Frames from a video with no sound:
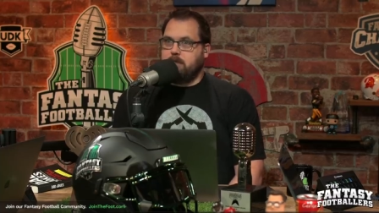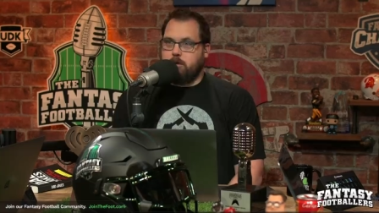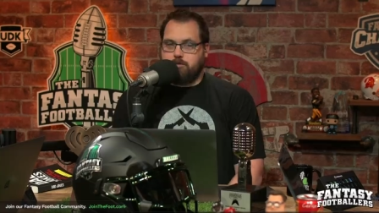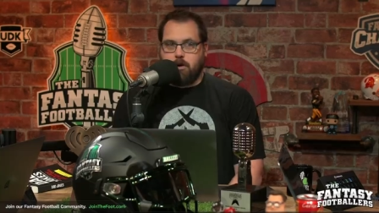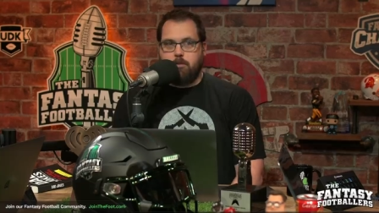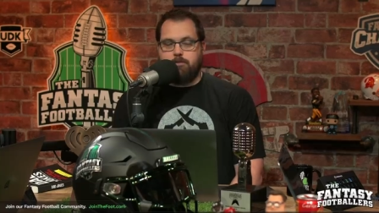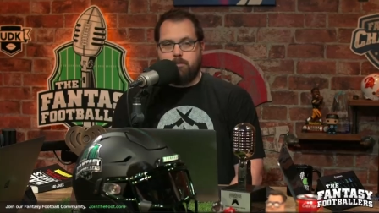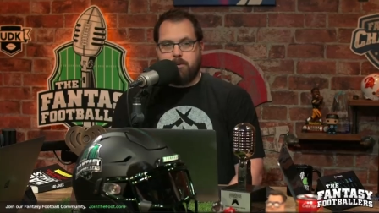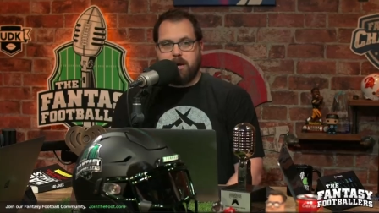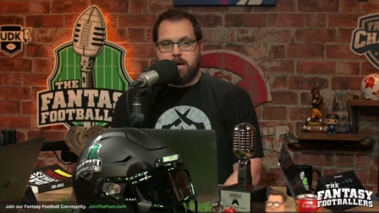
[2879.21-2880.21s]
those hopeful
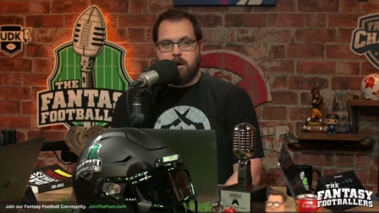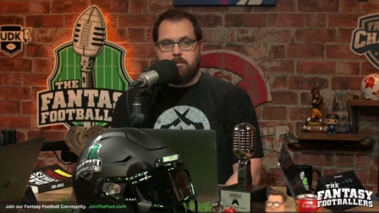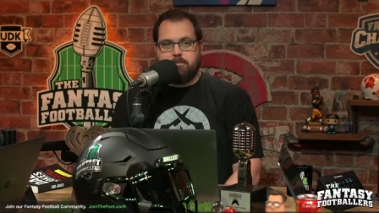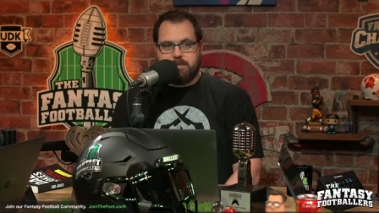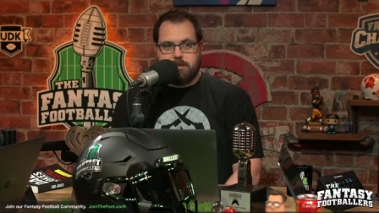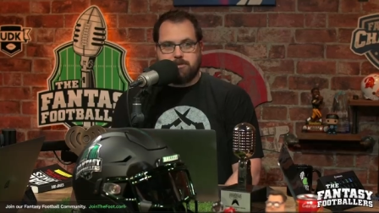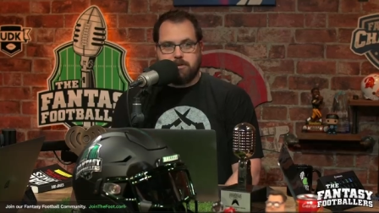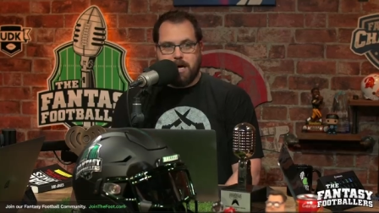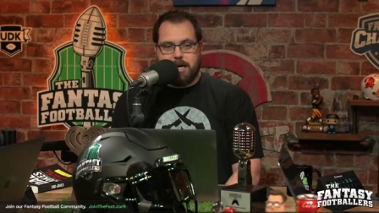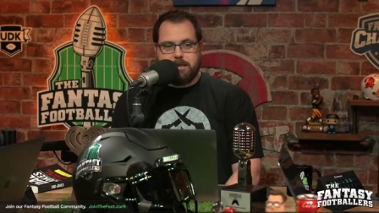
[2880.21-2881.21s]
breakout potential
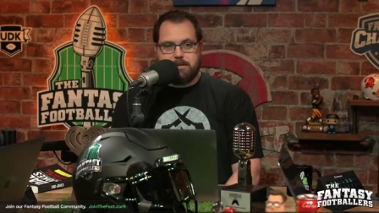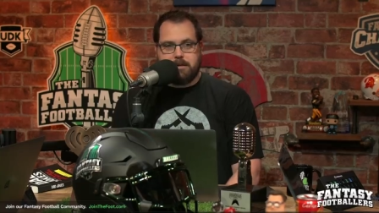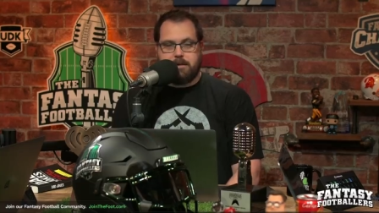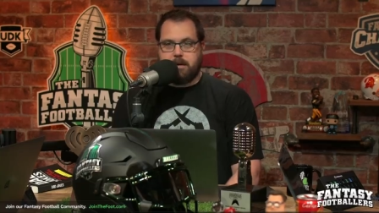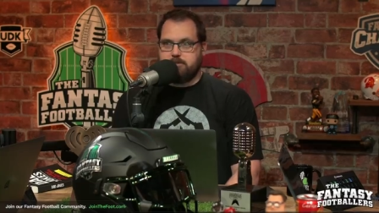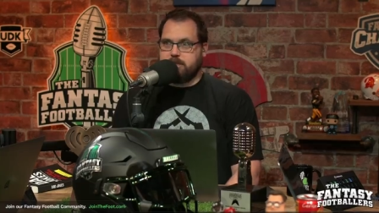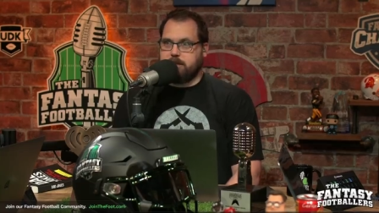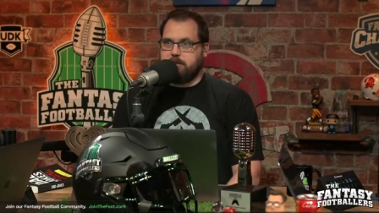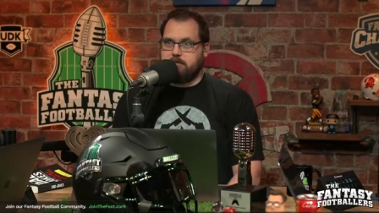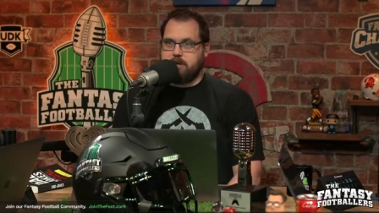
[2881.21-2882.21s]
guys, and I'm sick
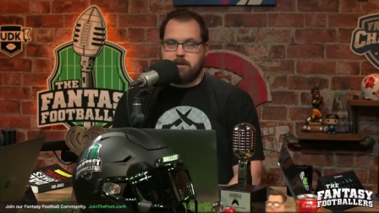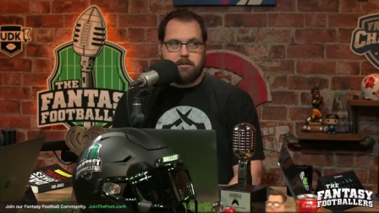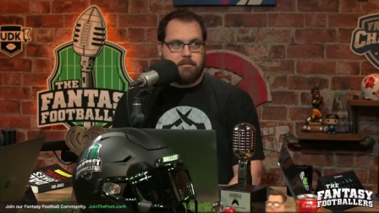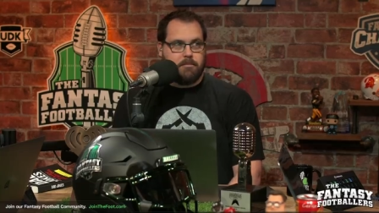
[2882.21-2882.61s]
of Evan Engram.